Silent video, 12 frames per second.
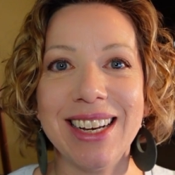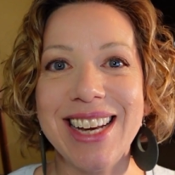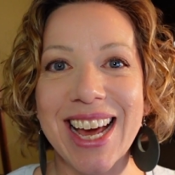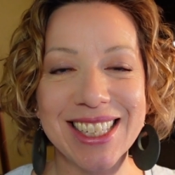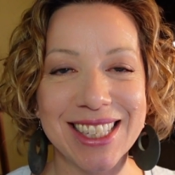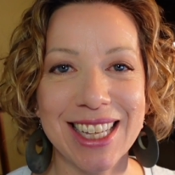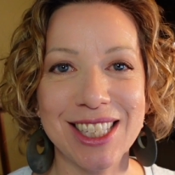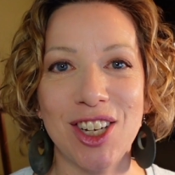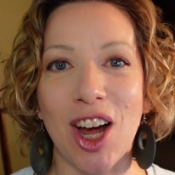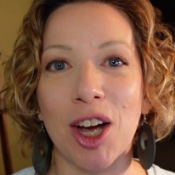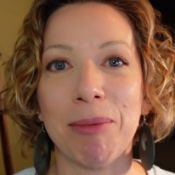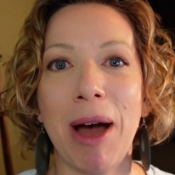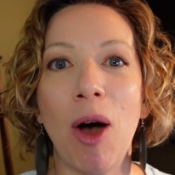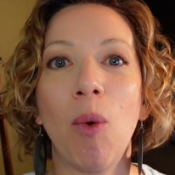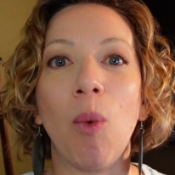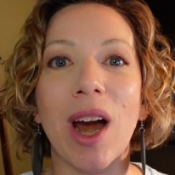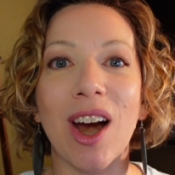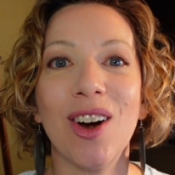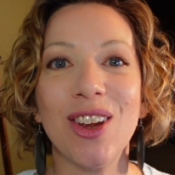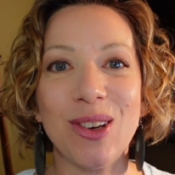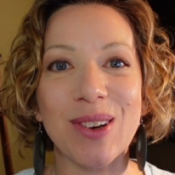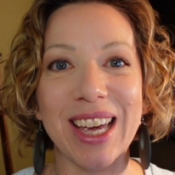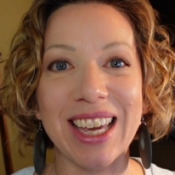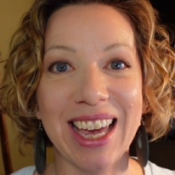Next, let's talk about where you
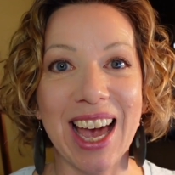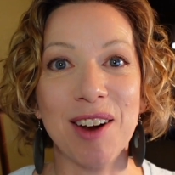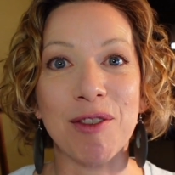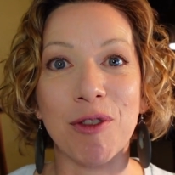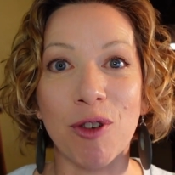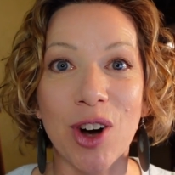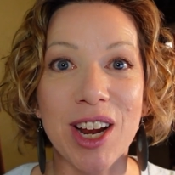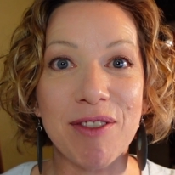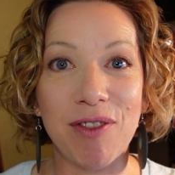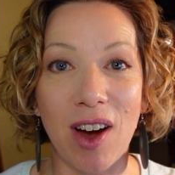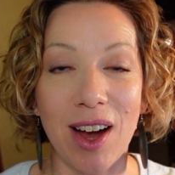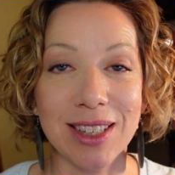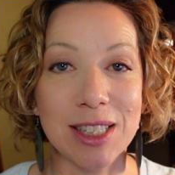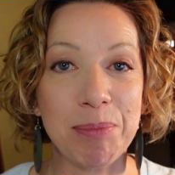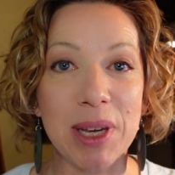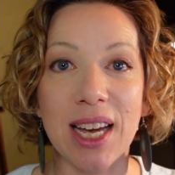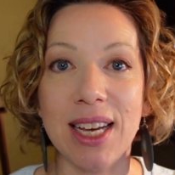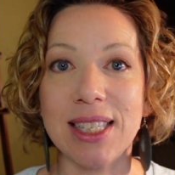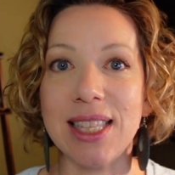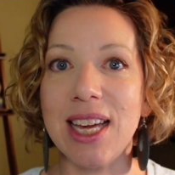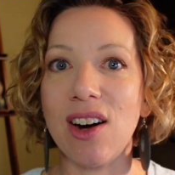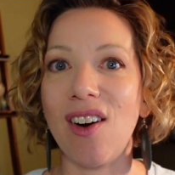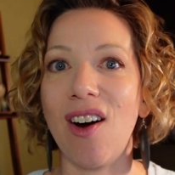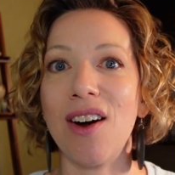can get free fonts, because
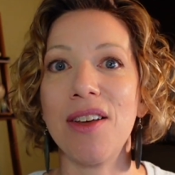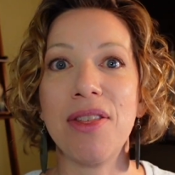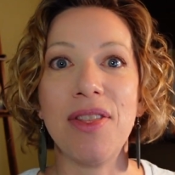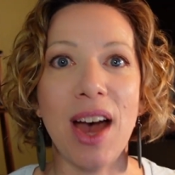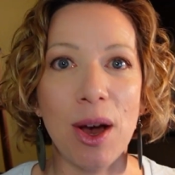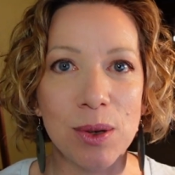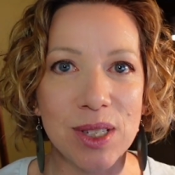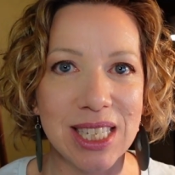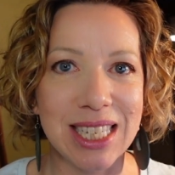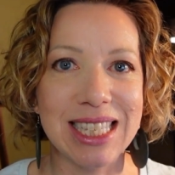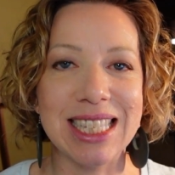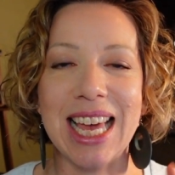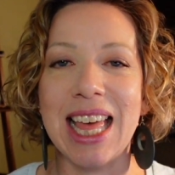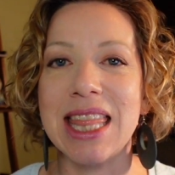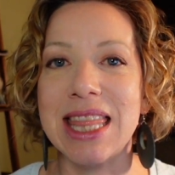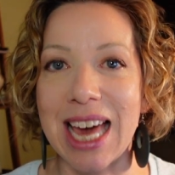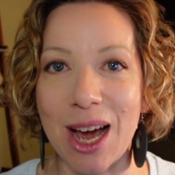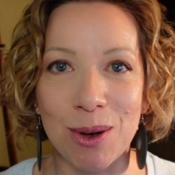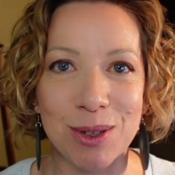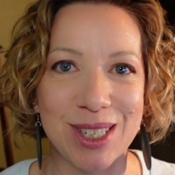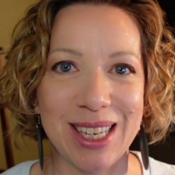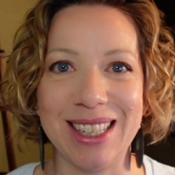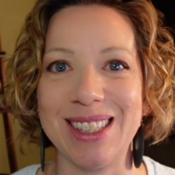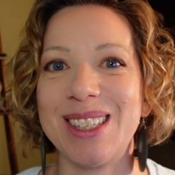there are thousands and
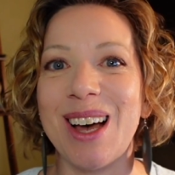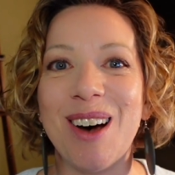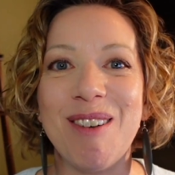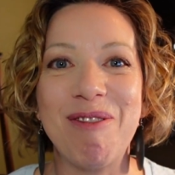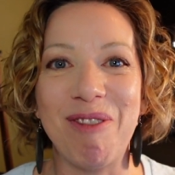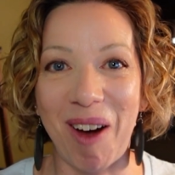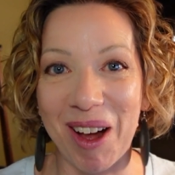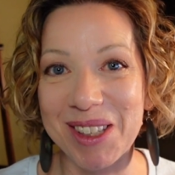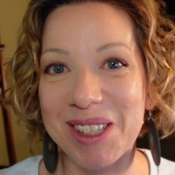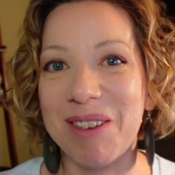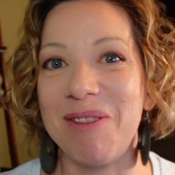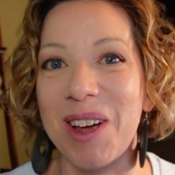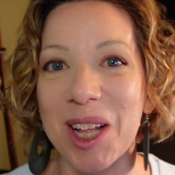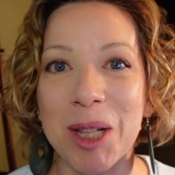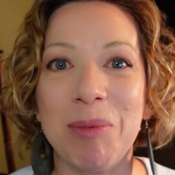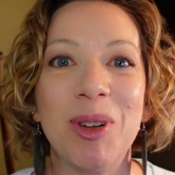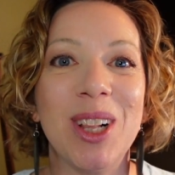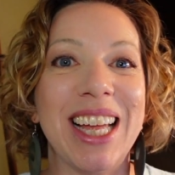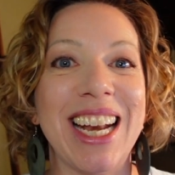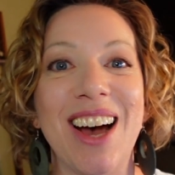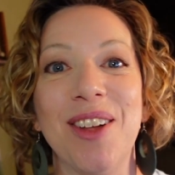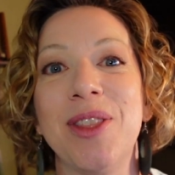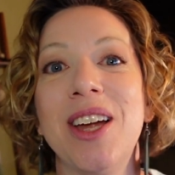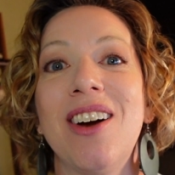thousands of fonts available and
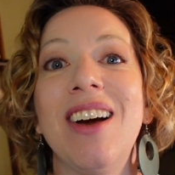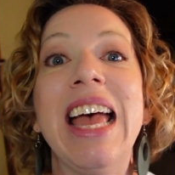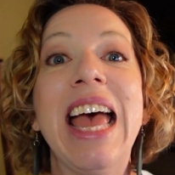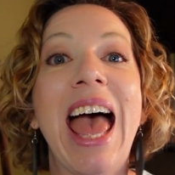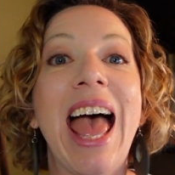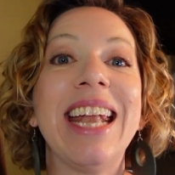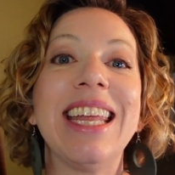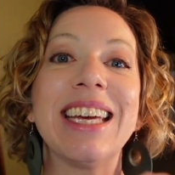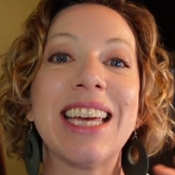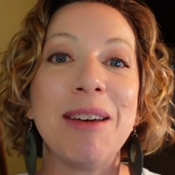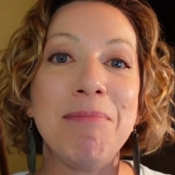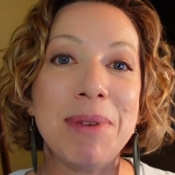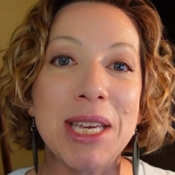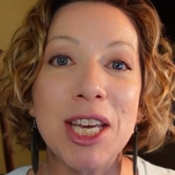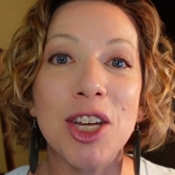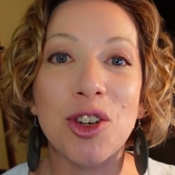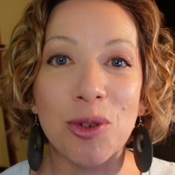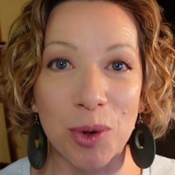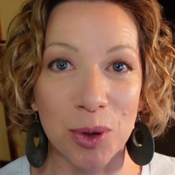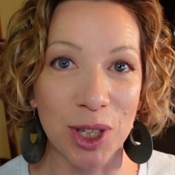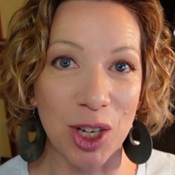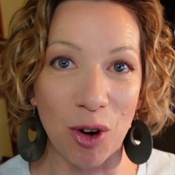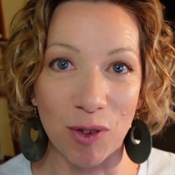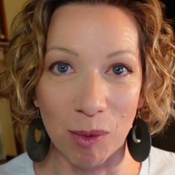out there, and it can be
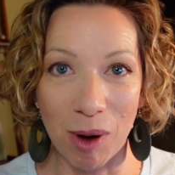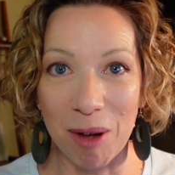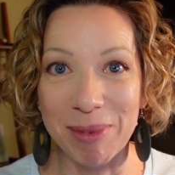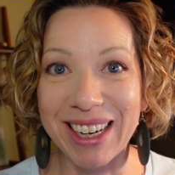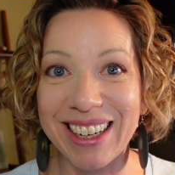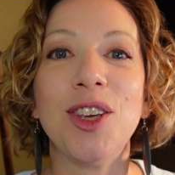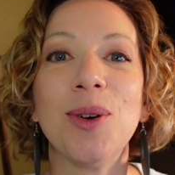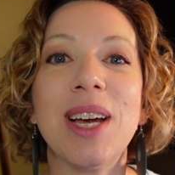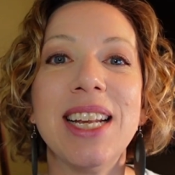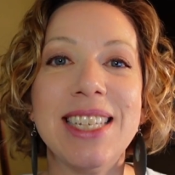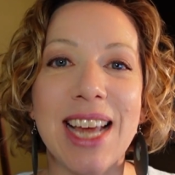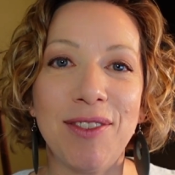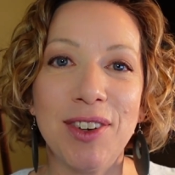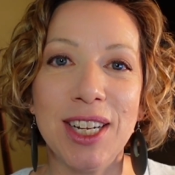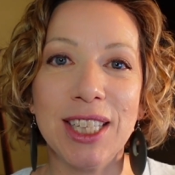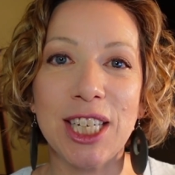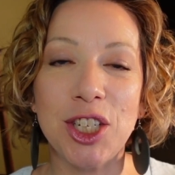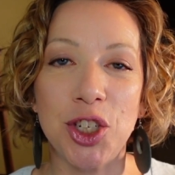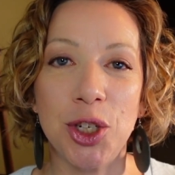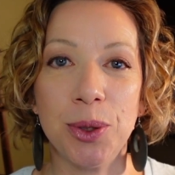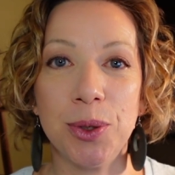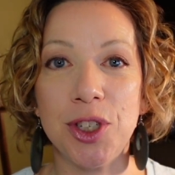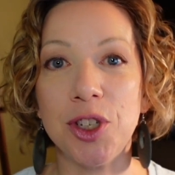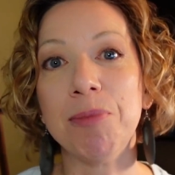truly overwhelming. You can definitely
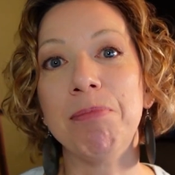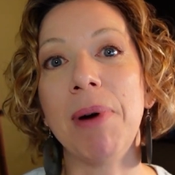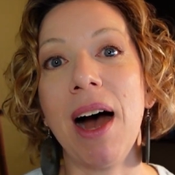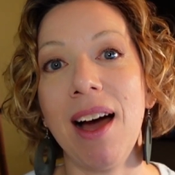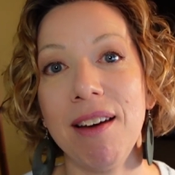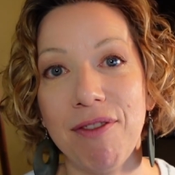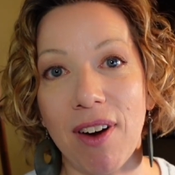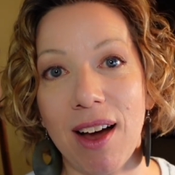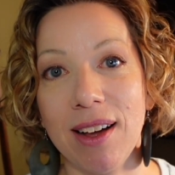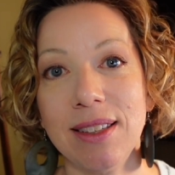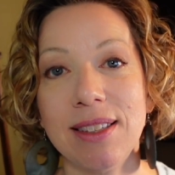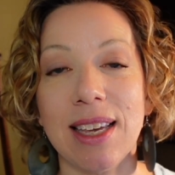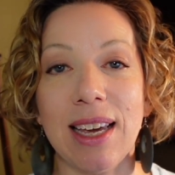choose to buy fonts